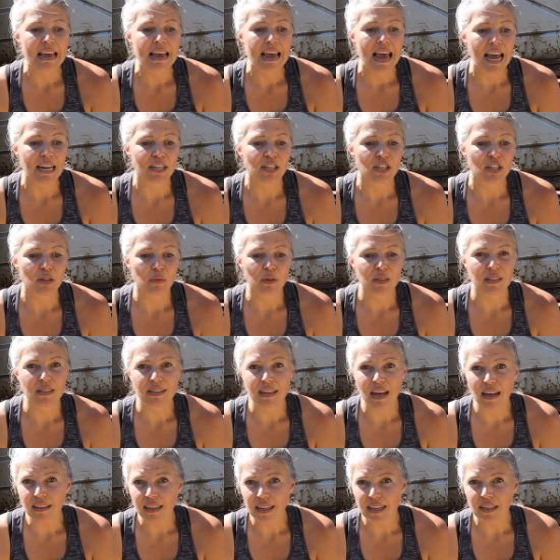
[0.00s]
and she will
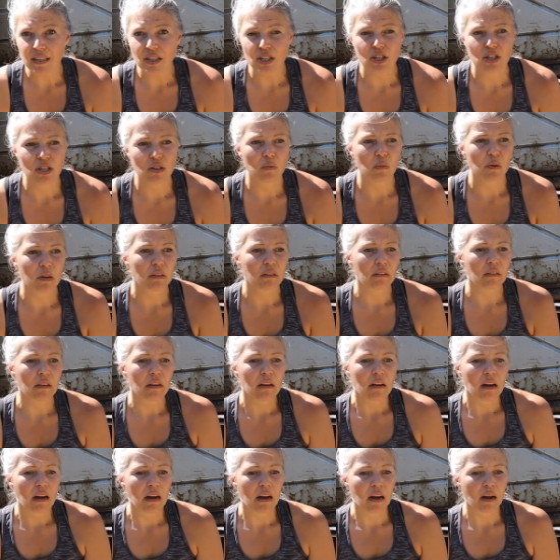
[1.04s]
sell it. She will
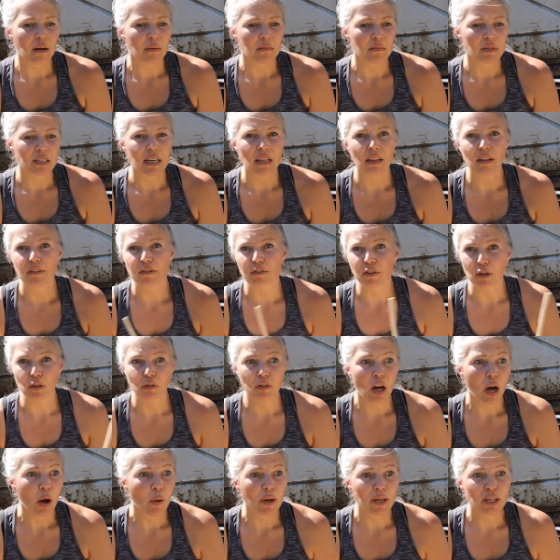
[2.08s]
um, sell it for
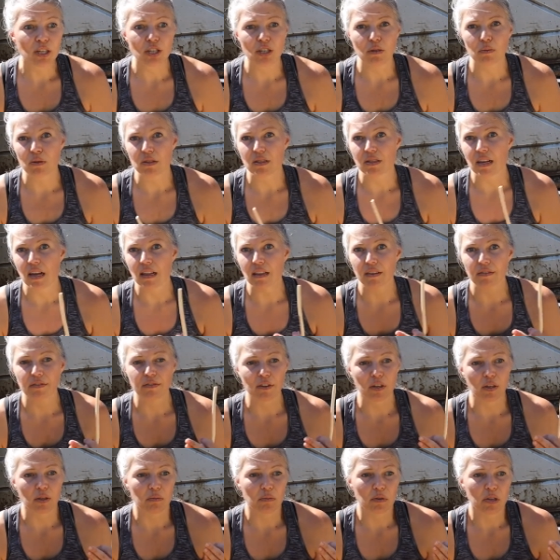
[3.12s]
growing. She will sell it
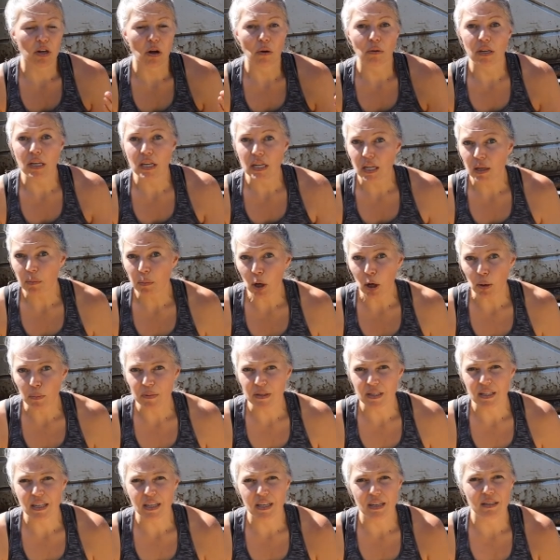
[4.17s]
for you know eating
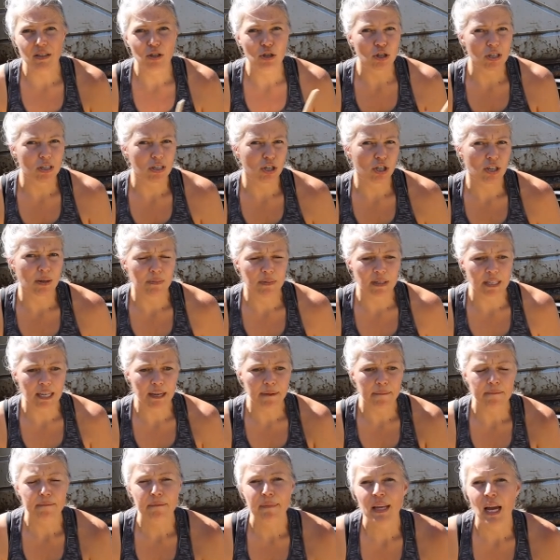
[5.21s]
purposes. She ships it.
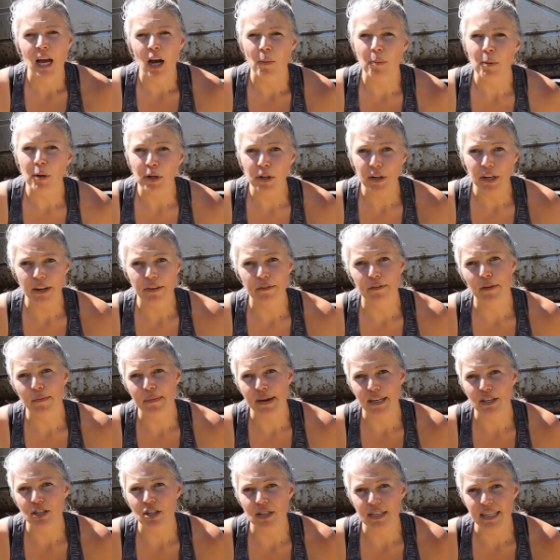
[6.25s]
I'll put her
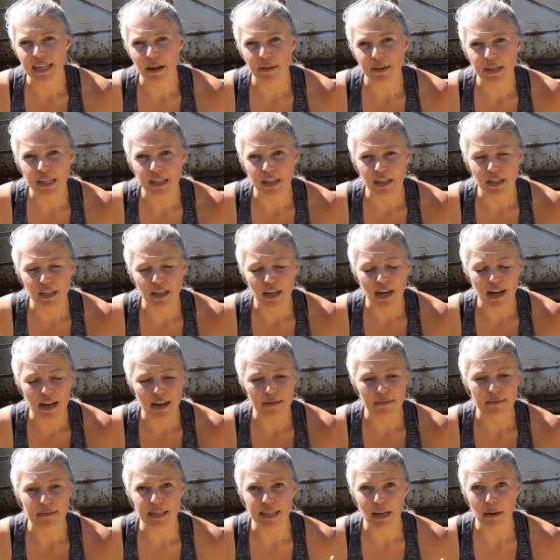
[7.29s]
information down here
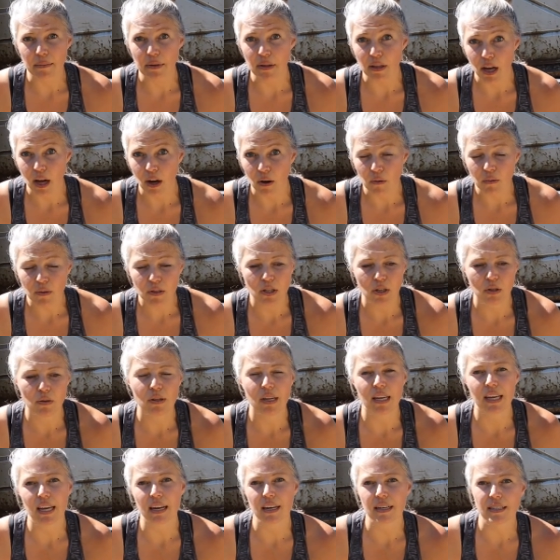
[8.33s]
um, down below so you
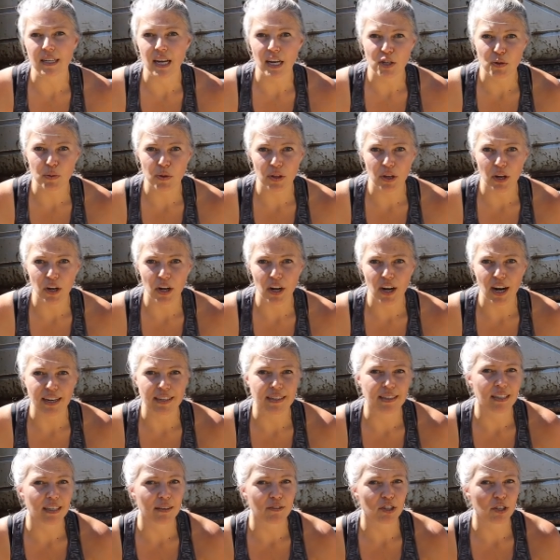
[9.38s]
can get in touch with her and
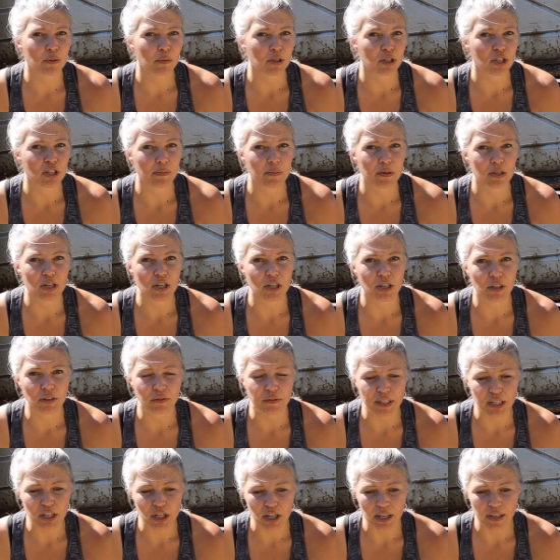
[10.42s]
see if she will ship it to your
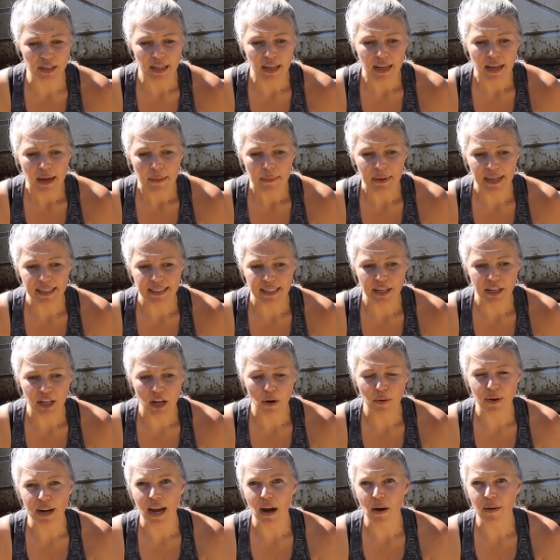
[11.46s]
region because I
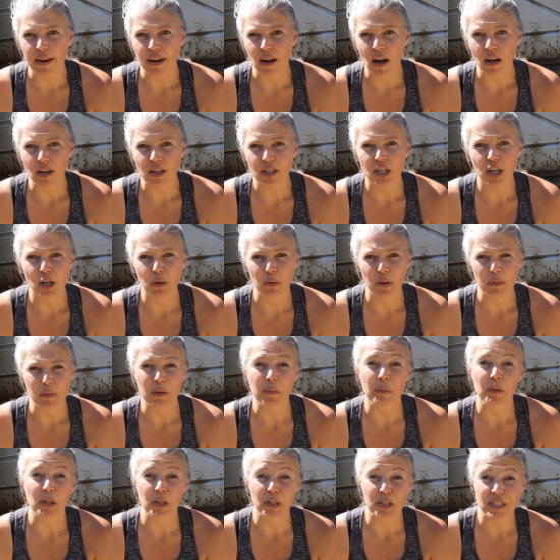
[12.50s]
know now in October
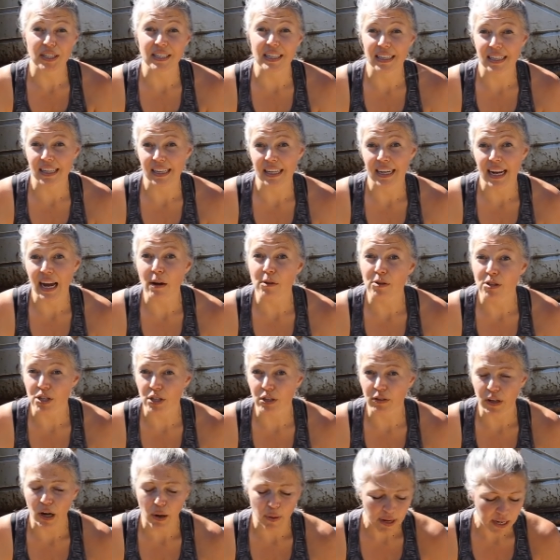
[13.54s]
people are seeking it out to
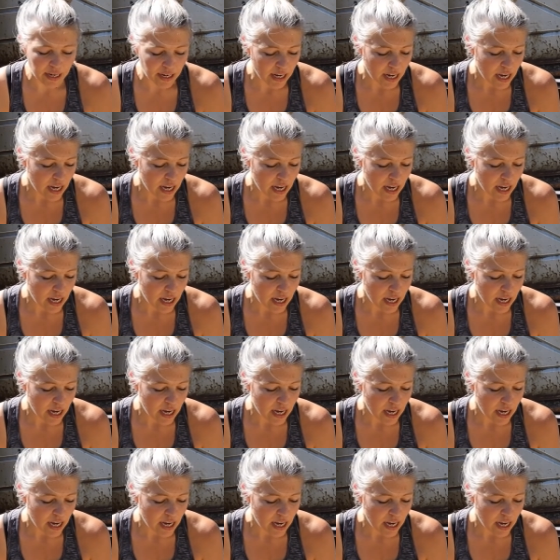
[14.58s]
grow it.